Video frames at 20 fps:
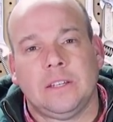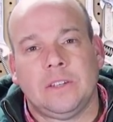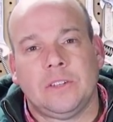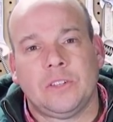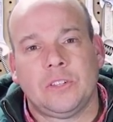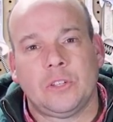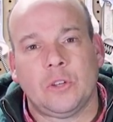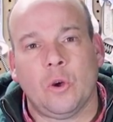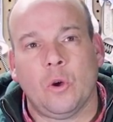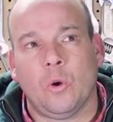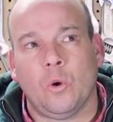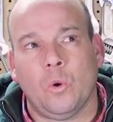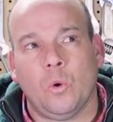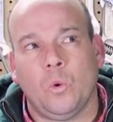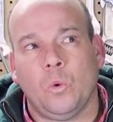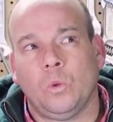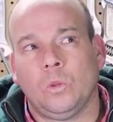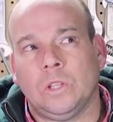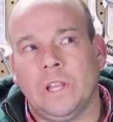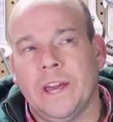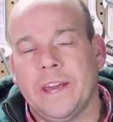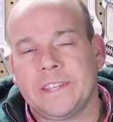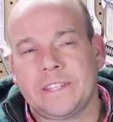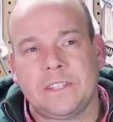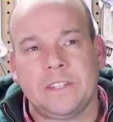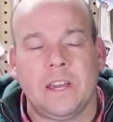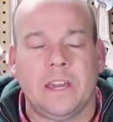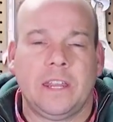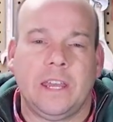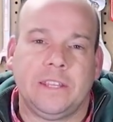So
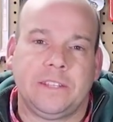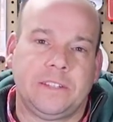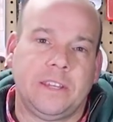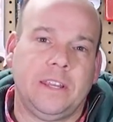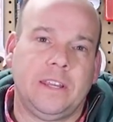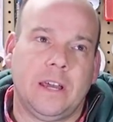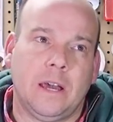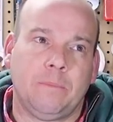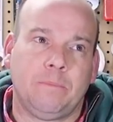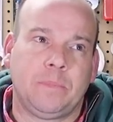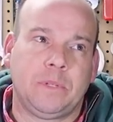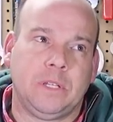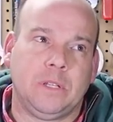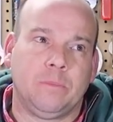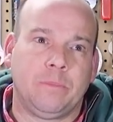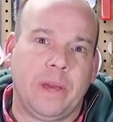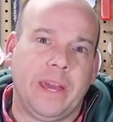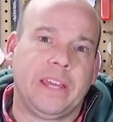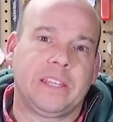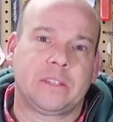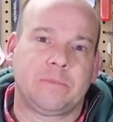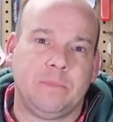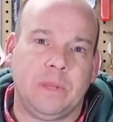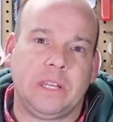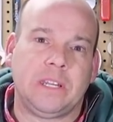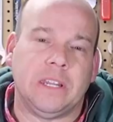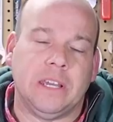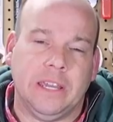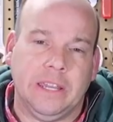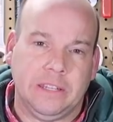last night I stayed up till past
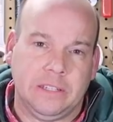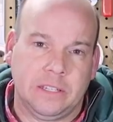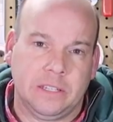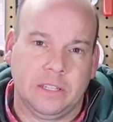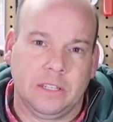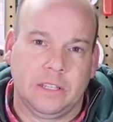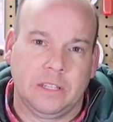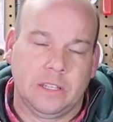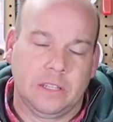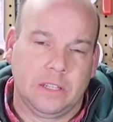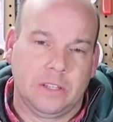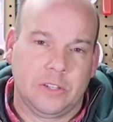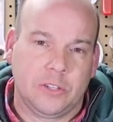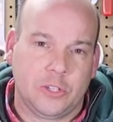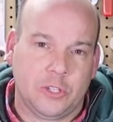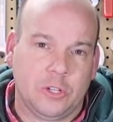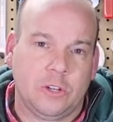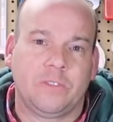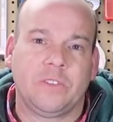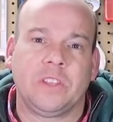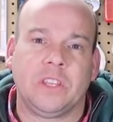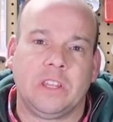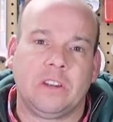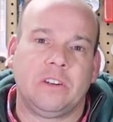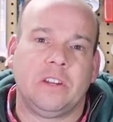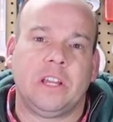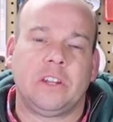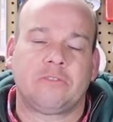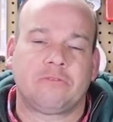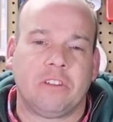midnight surfing the
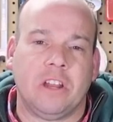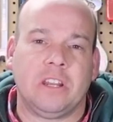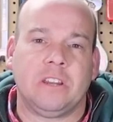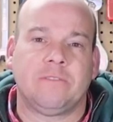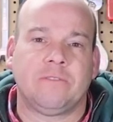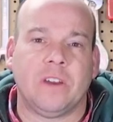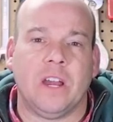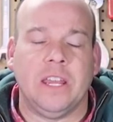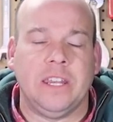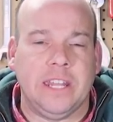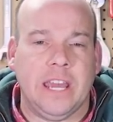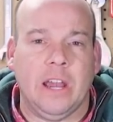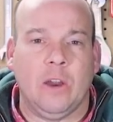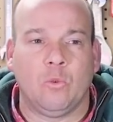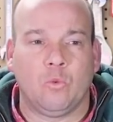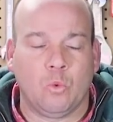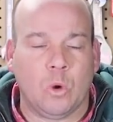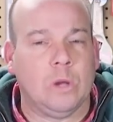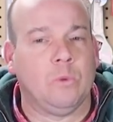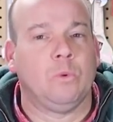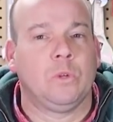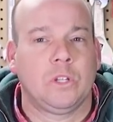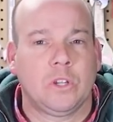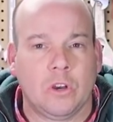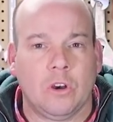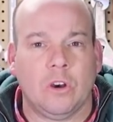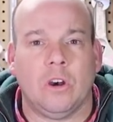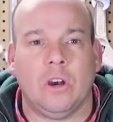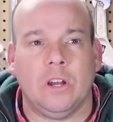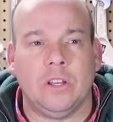internet trying to find out what would
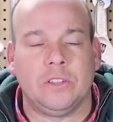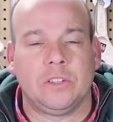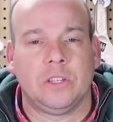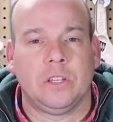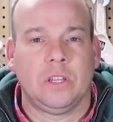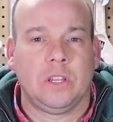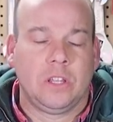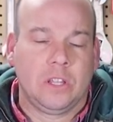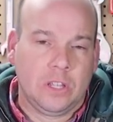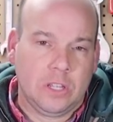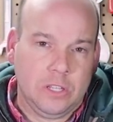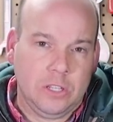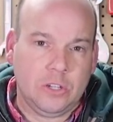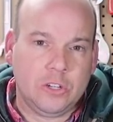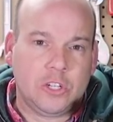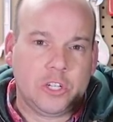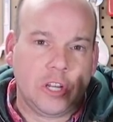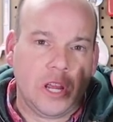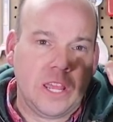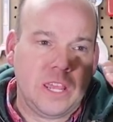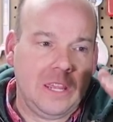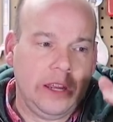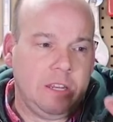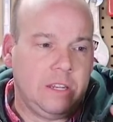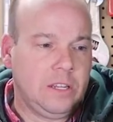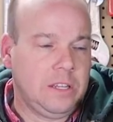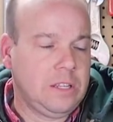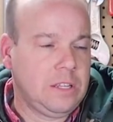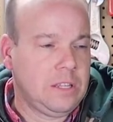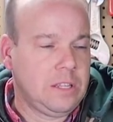cause your
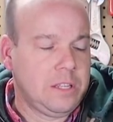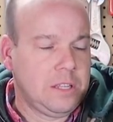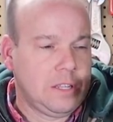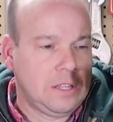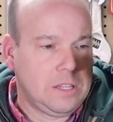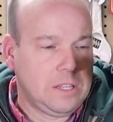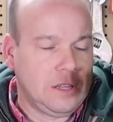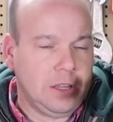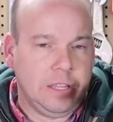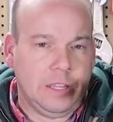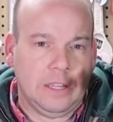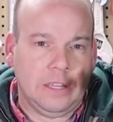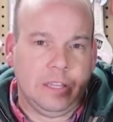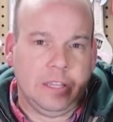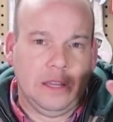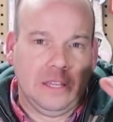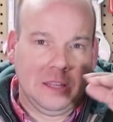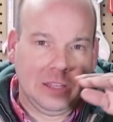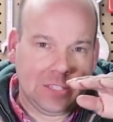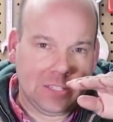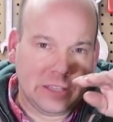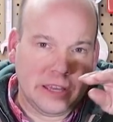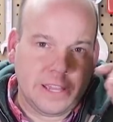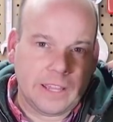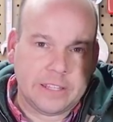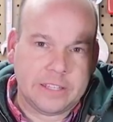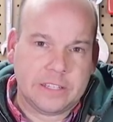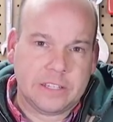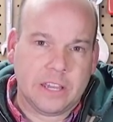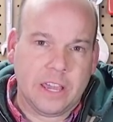chain. It's like
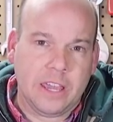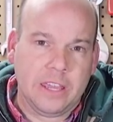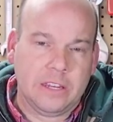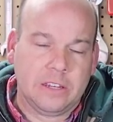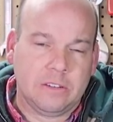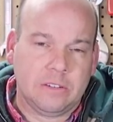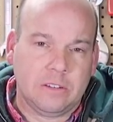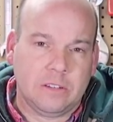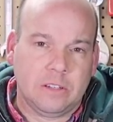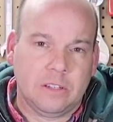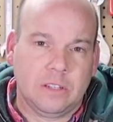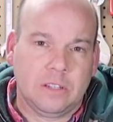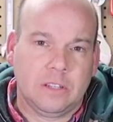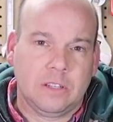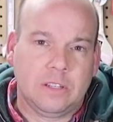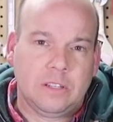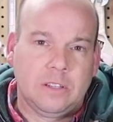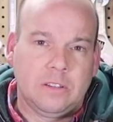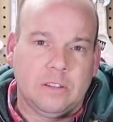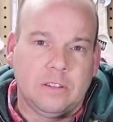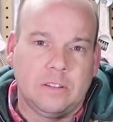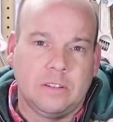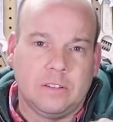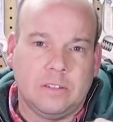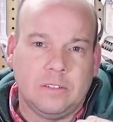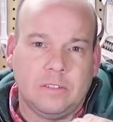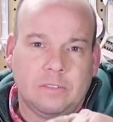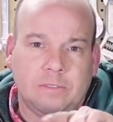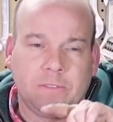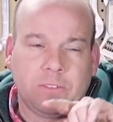it's tight,
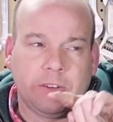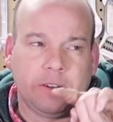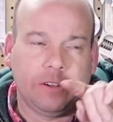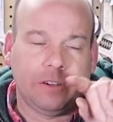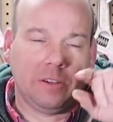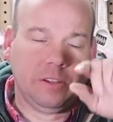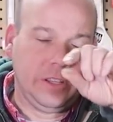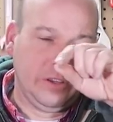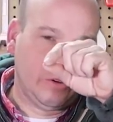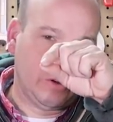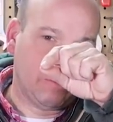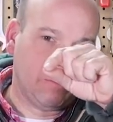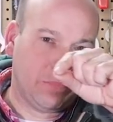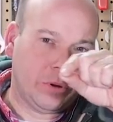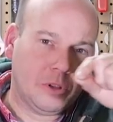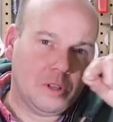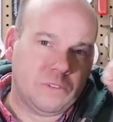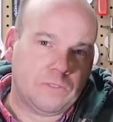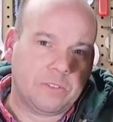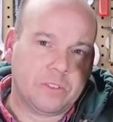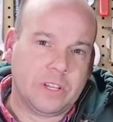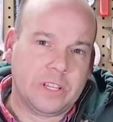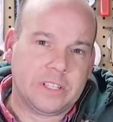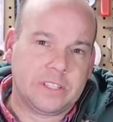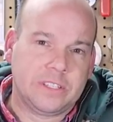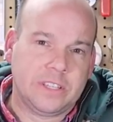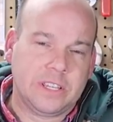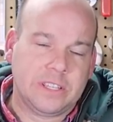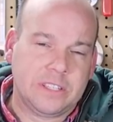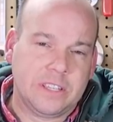for, you can pull it for like
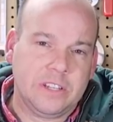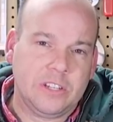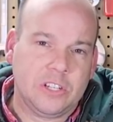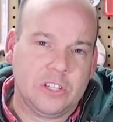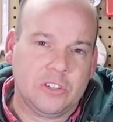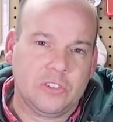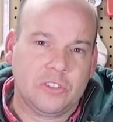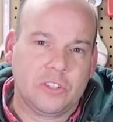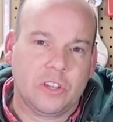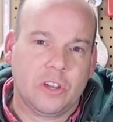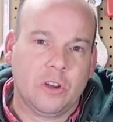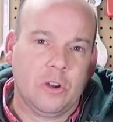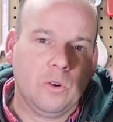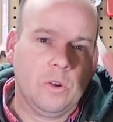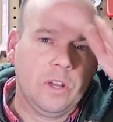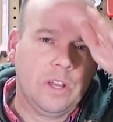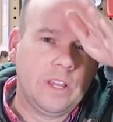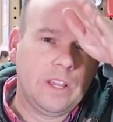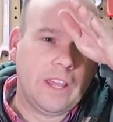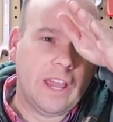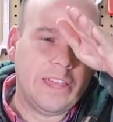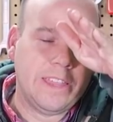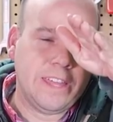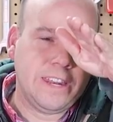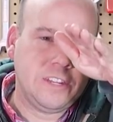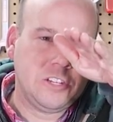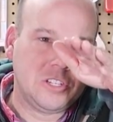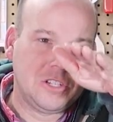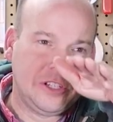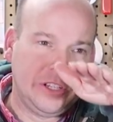six inches or so, and then
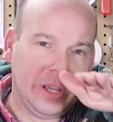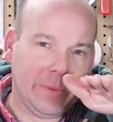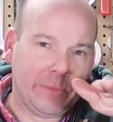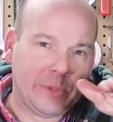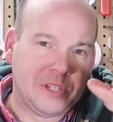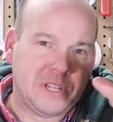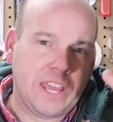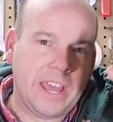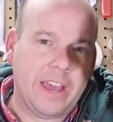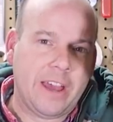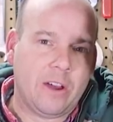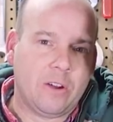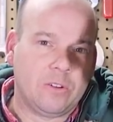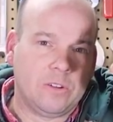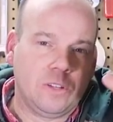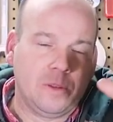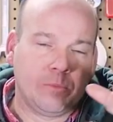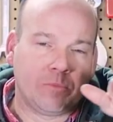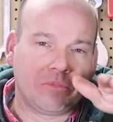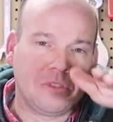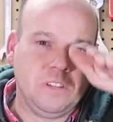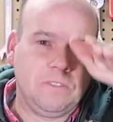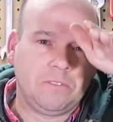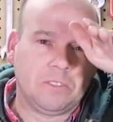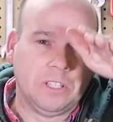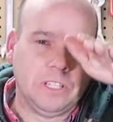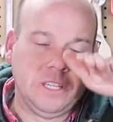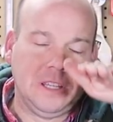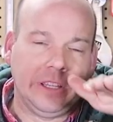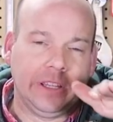it just dips down
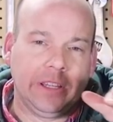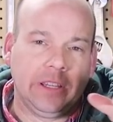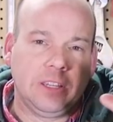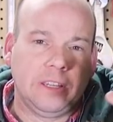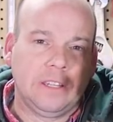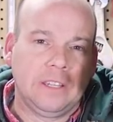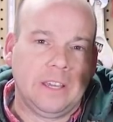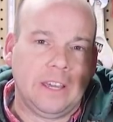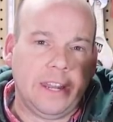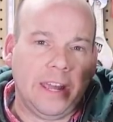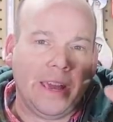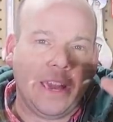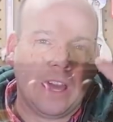briefly. And I